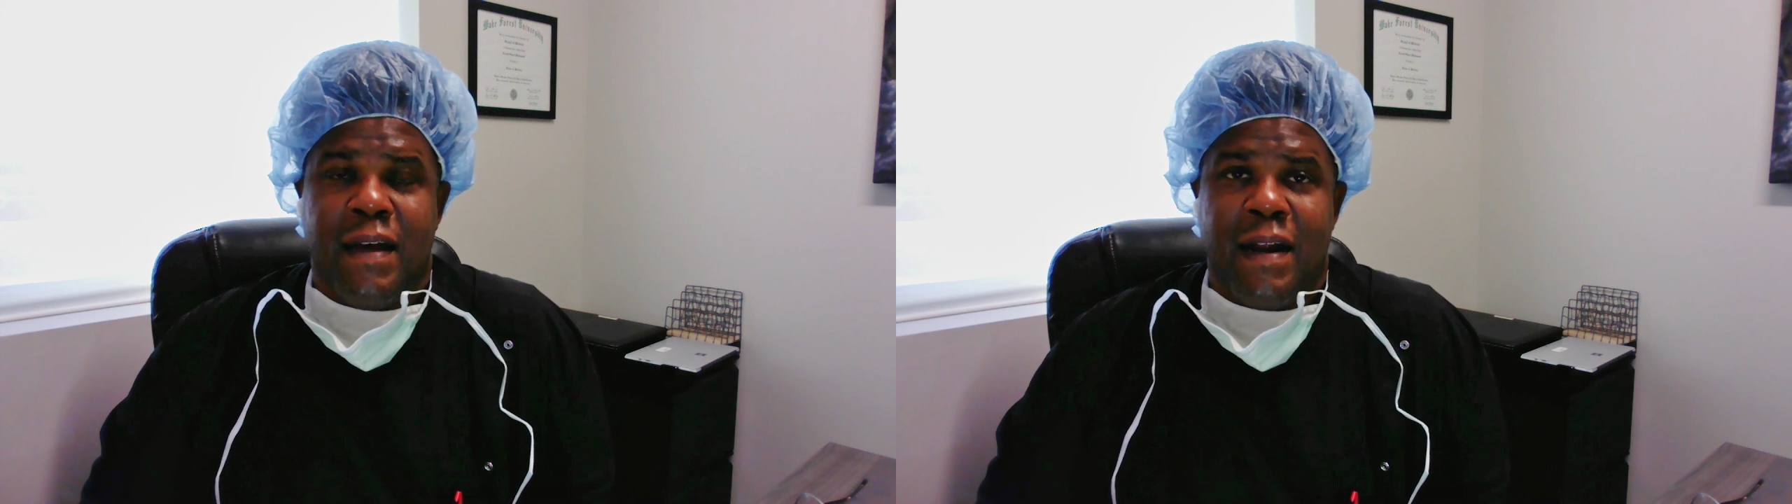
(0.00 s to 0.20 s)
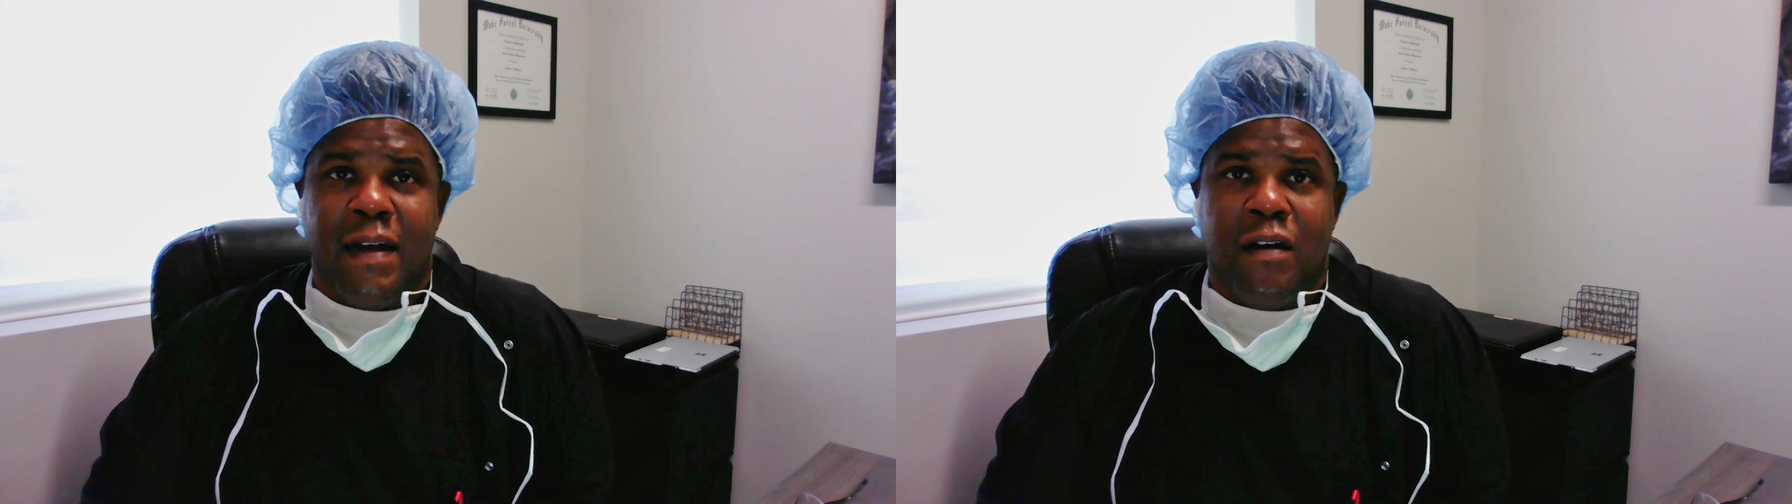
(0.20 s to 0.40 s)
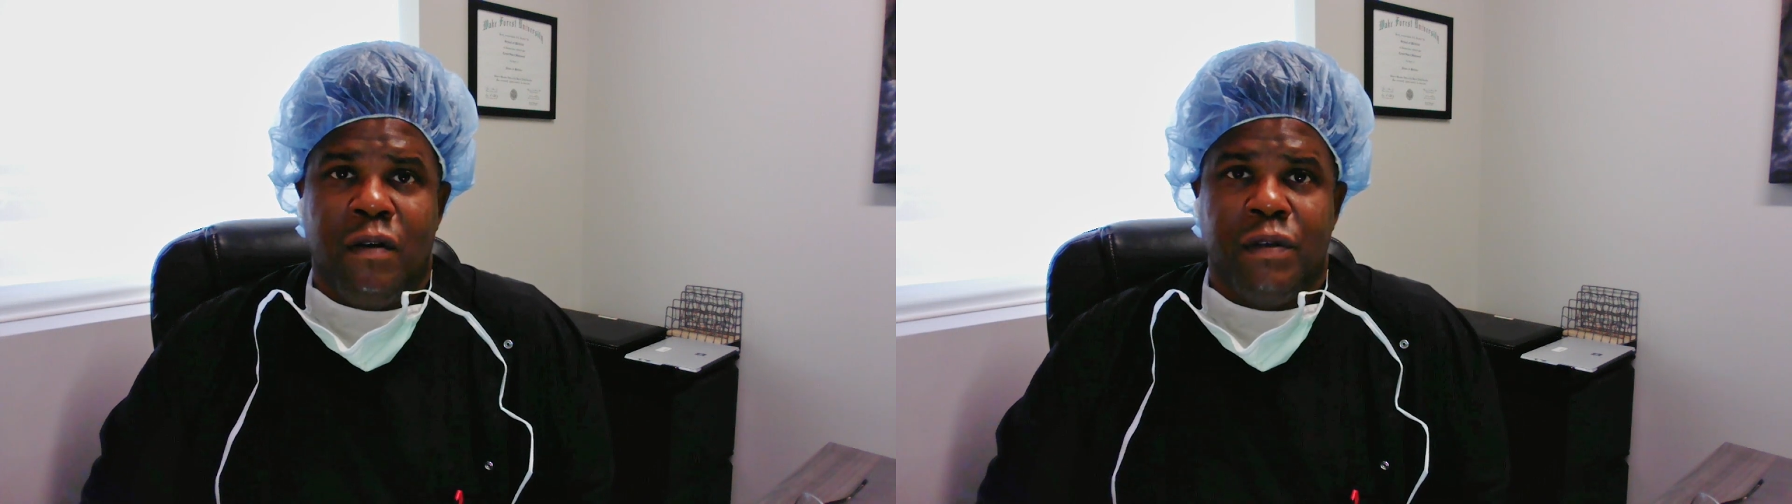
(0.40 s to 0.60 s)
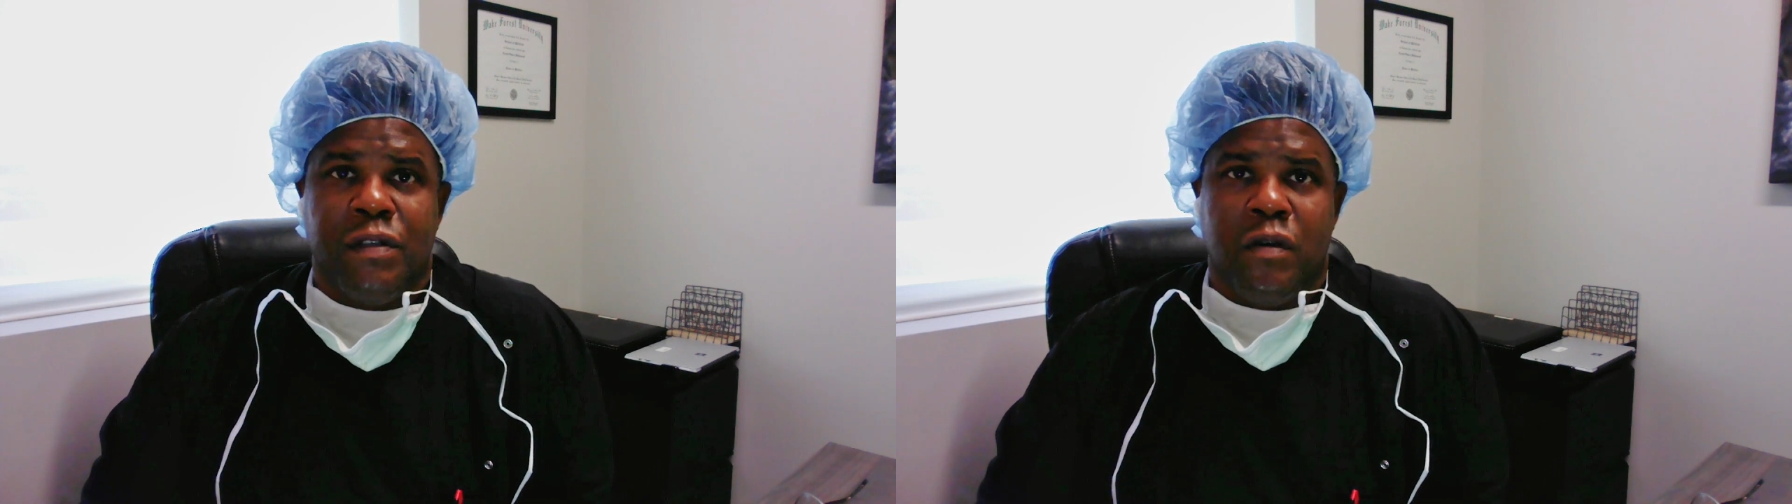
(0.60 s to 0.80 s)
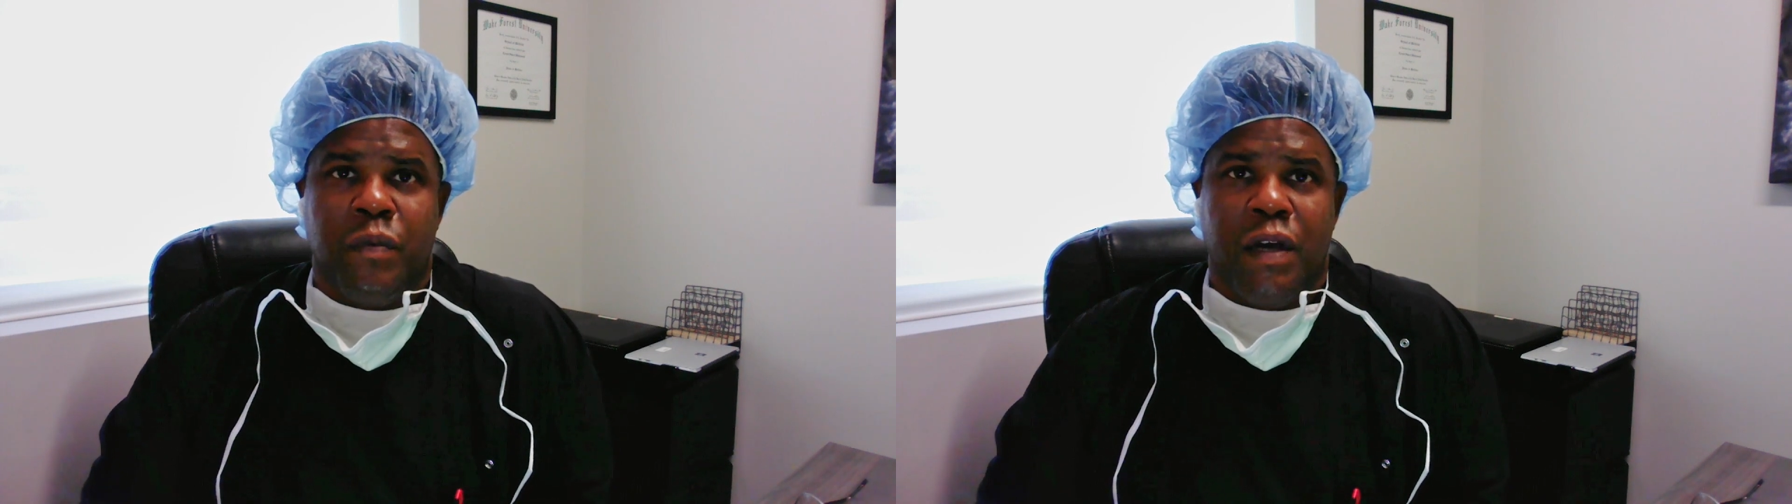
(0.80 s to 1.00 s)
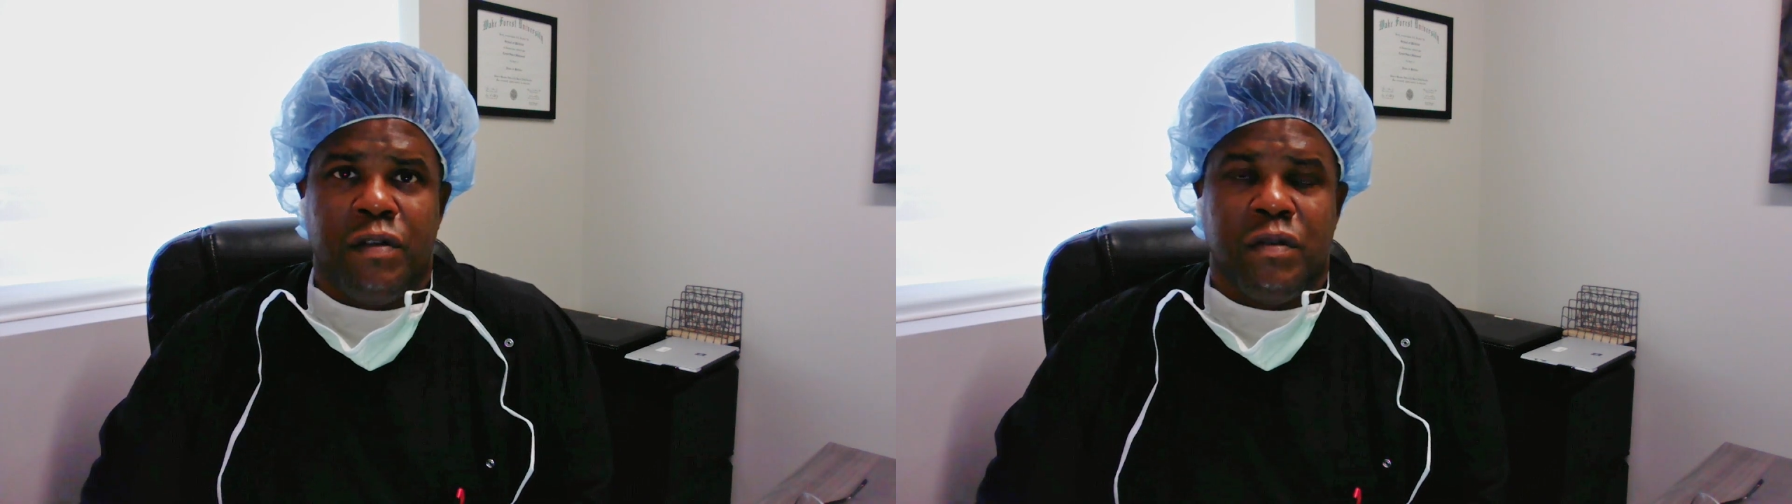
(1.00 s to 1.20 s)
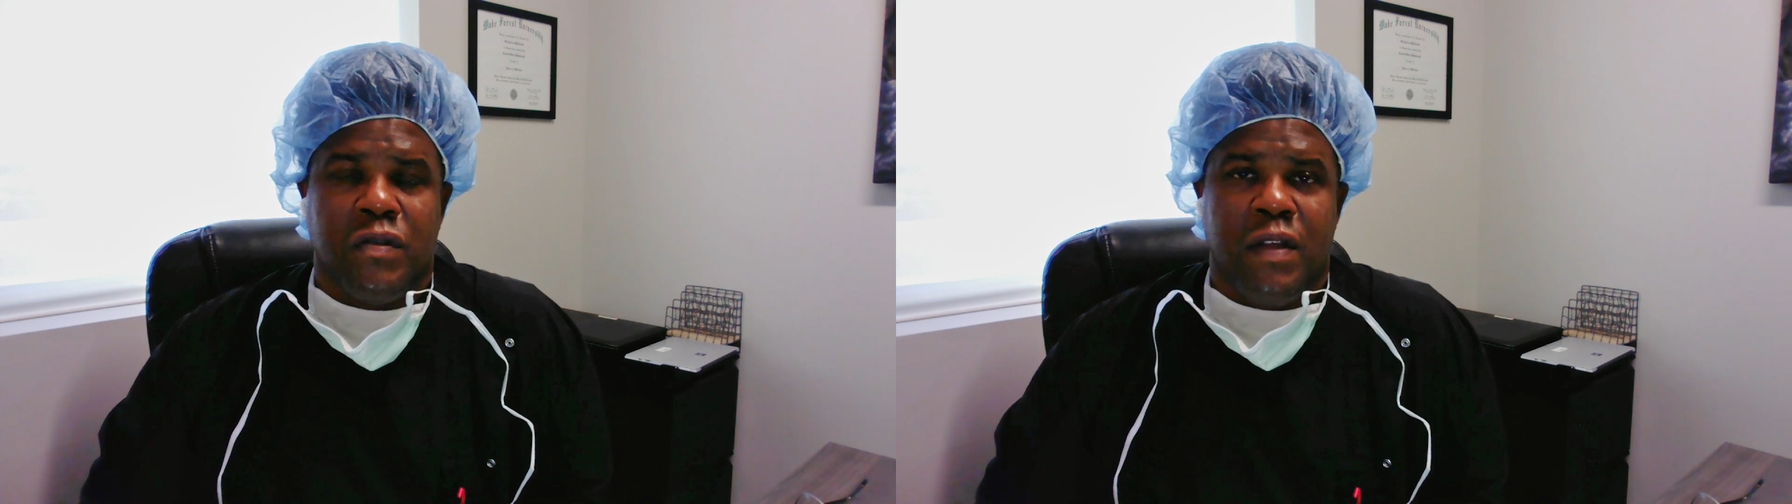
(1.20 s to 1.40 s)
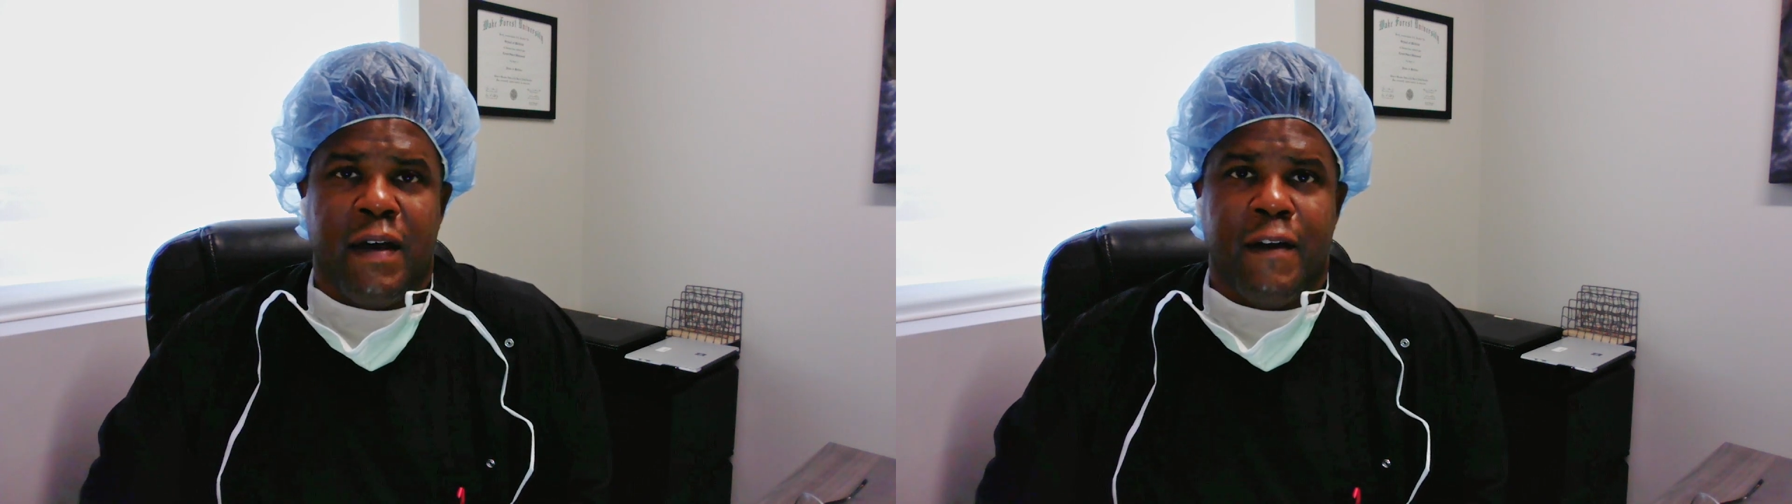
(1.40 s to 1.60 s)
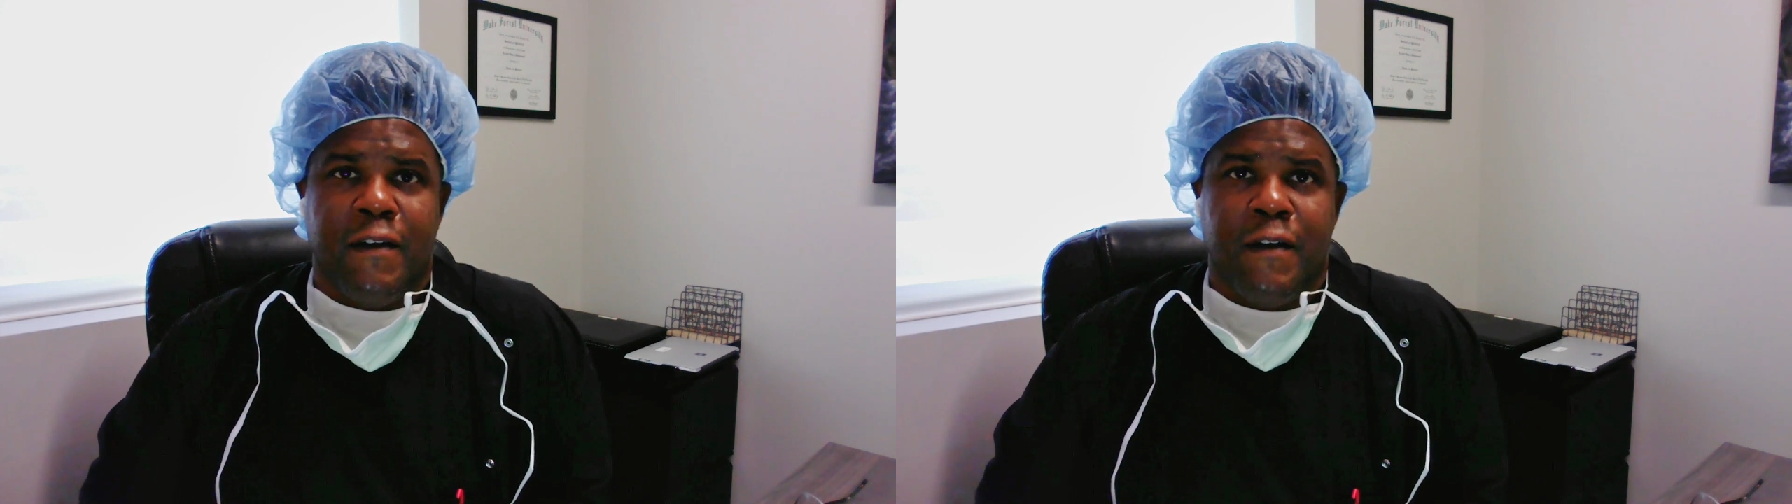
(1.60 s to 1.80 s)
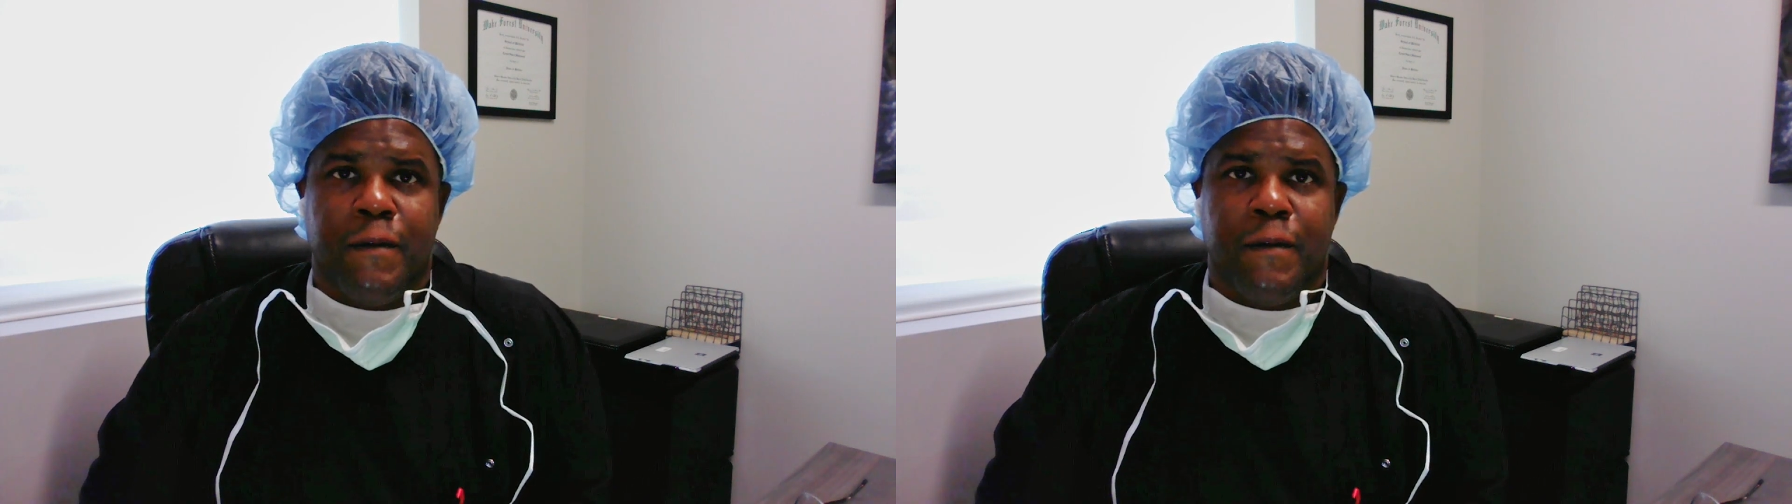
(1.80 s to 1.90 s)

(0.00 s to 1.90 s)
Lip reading: that I always tell patients that